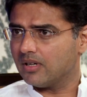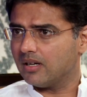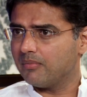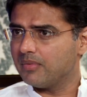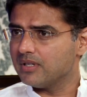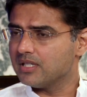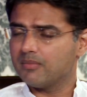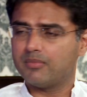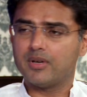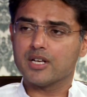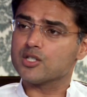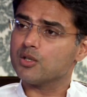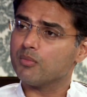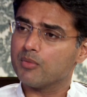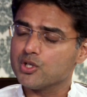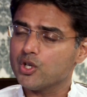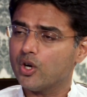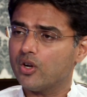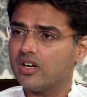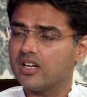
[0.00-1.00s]
BJP has no
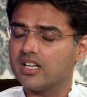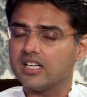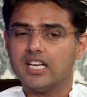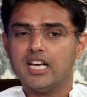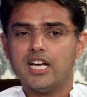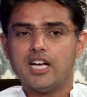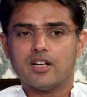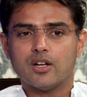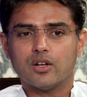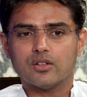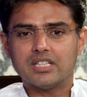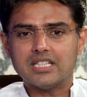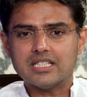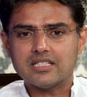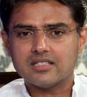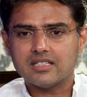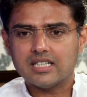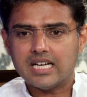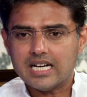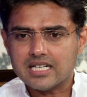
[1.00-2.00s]
majority. Now these
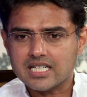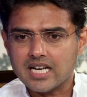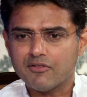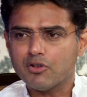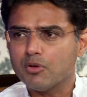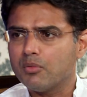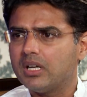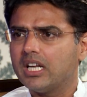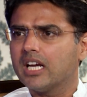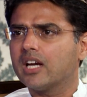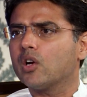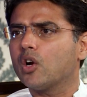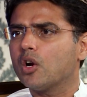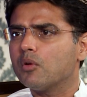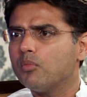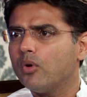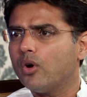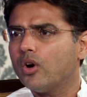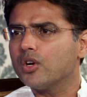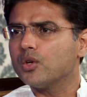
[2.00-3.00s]
states have to be taken on
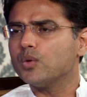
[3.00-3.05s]
board.